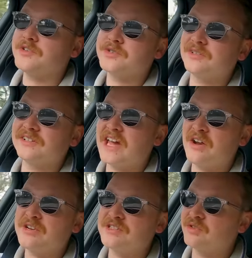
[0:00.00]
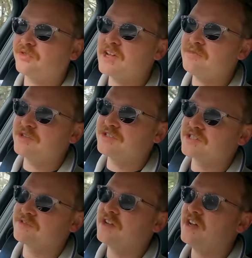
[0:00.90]
not to a leery degree, but
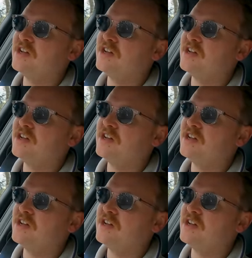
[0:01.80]
just